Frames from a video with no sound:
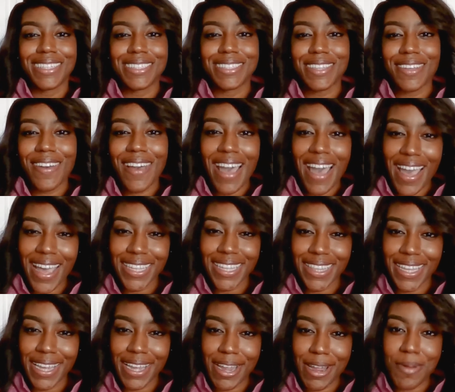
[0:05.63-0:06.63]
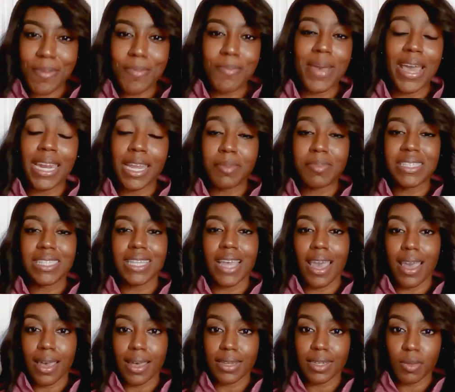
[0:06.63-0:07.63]
So, hi there. My name is
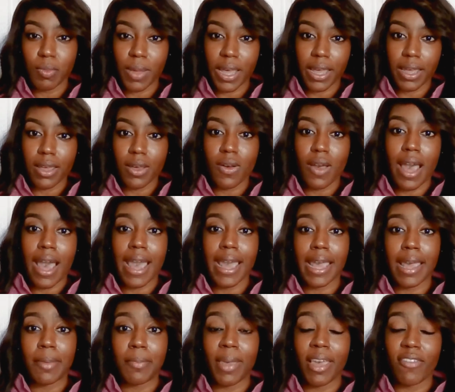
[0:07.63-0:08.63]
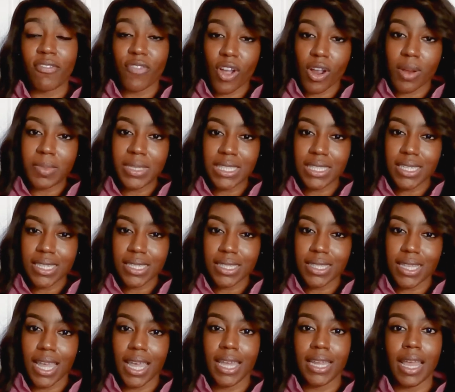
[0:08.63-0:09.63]
KayOnda Bayo. I am a
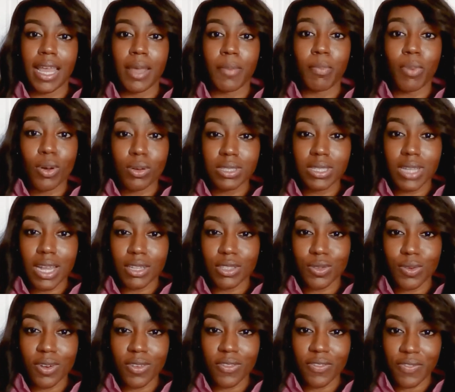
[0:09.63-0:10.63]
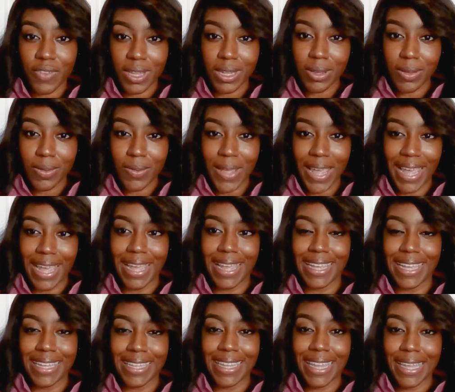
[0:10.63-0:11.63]
pharmacist and a postdoctoral fellow
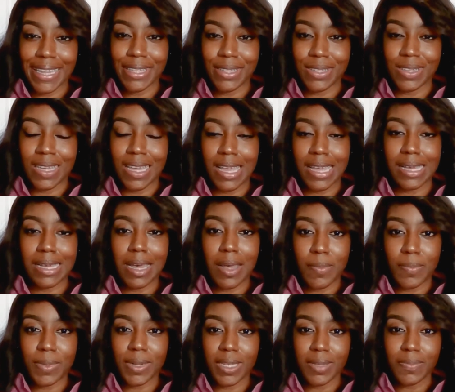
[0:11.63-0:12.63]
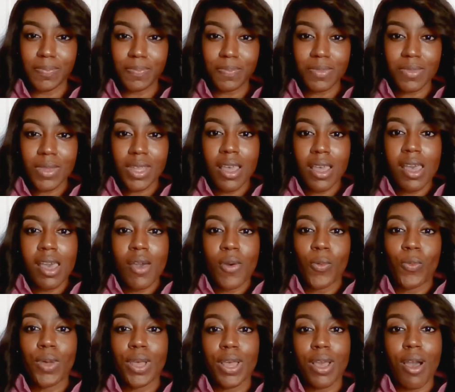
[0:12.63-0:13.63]
at Eli Lilly and Company.
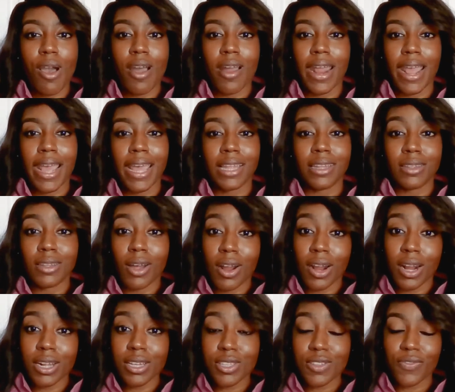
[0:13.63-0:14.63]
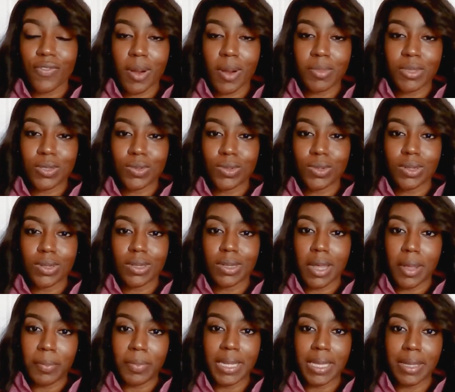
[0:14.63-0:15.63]
We are a large pharmaceutical
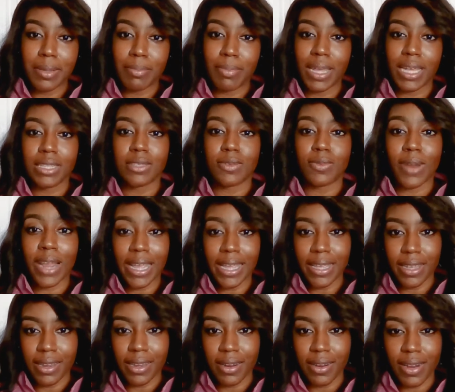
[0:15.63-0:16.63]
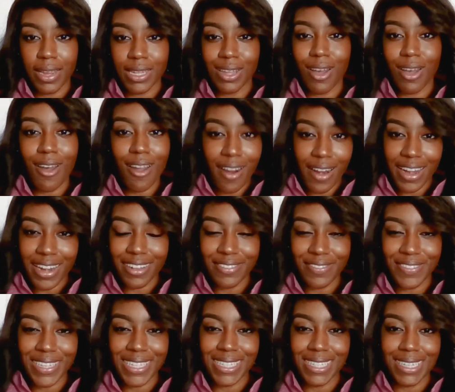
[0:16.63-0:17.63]
company based right here in the heart of
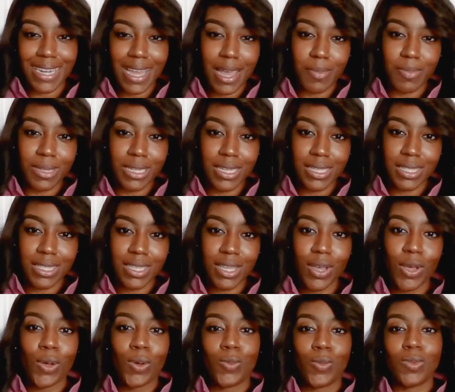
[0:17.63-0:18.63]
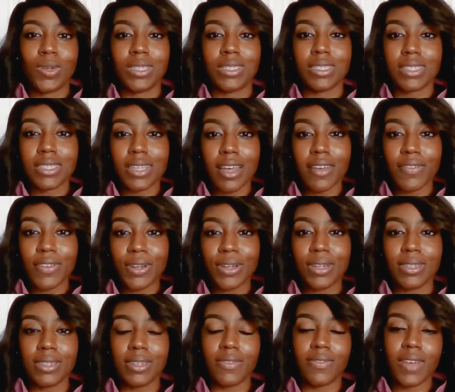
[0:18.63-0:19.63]
Indianapolis. We
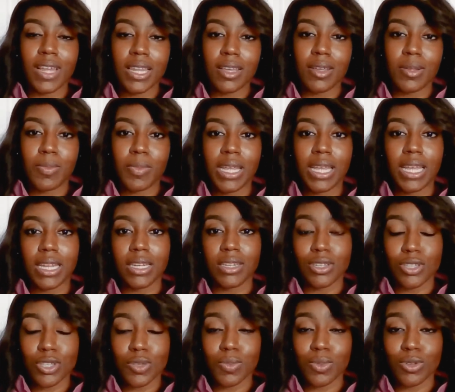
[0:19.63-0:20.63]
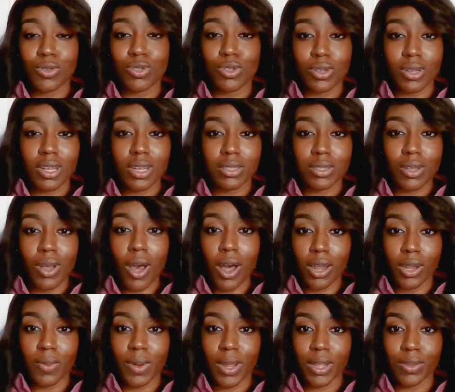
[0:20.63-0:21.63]
discover, develop, and distribute drugs
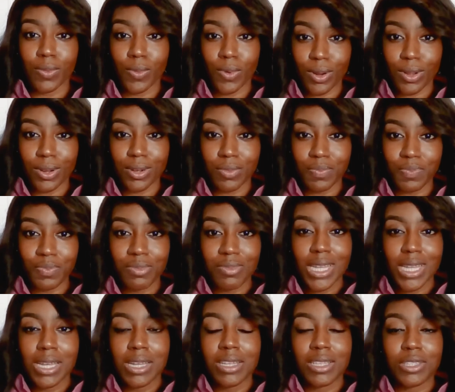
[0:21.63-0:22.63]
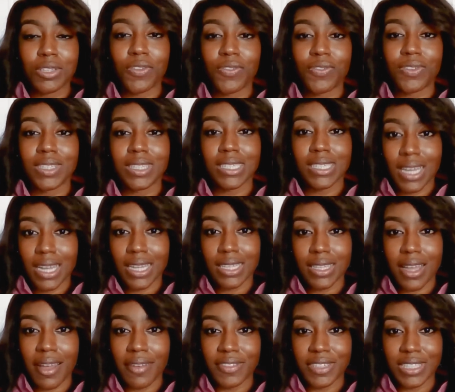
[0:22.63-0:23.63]
all around the world. So, for today's
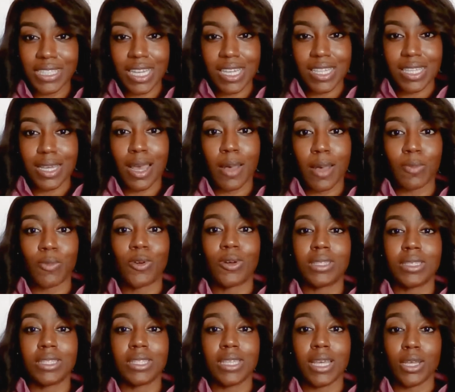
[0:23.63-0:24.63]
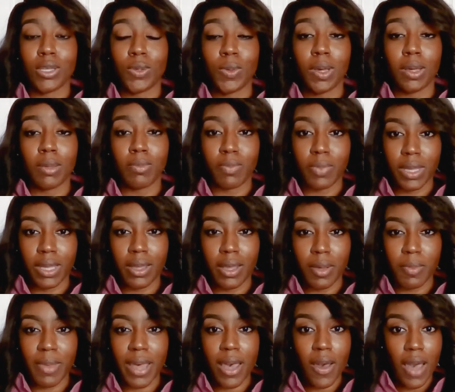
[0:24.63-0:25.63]
conversation, I'm going to tell you a bit
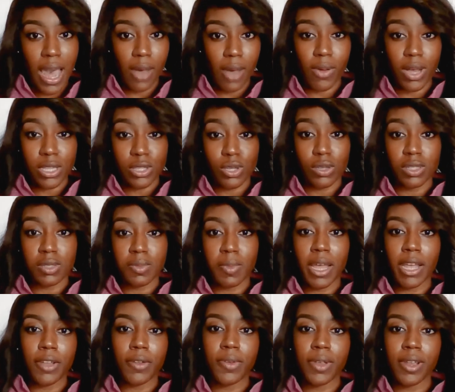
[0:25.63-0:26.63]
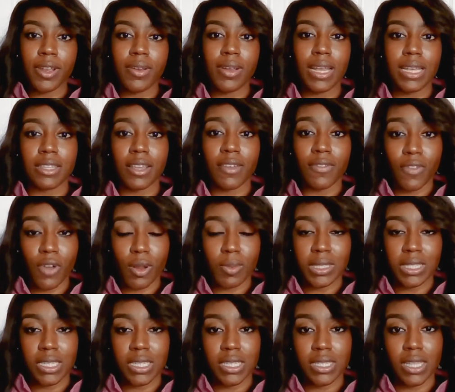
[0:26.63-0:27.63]
about how I chose my career as a
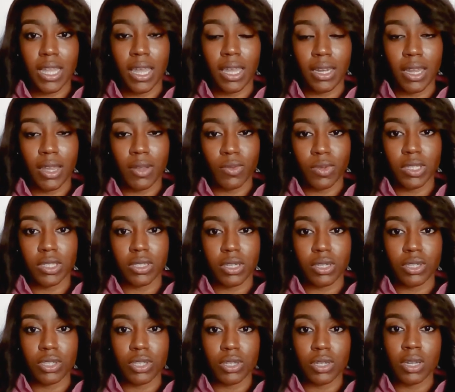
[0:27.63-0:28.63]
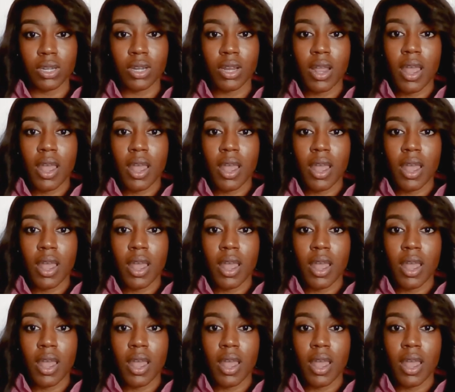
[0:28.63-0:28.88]
pharmacist and a researcher.